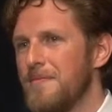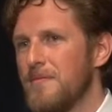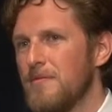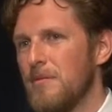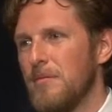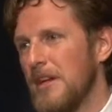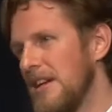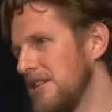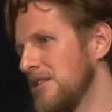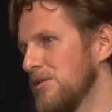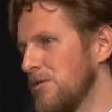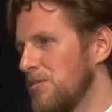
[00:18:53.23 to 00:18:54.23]
from the
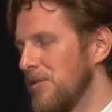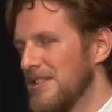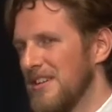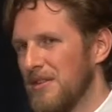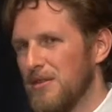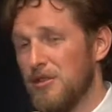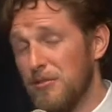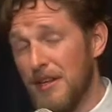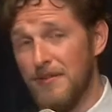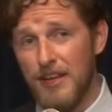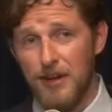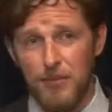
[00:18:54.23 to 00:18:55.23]
English WordPress dot org will be
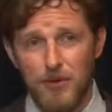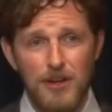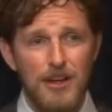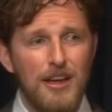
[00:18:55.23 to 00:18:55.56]
available.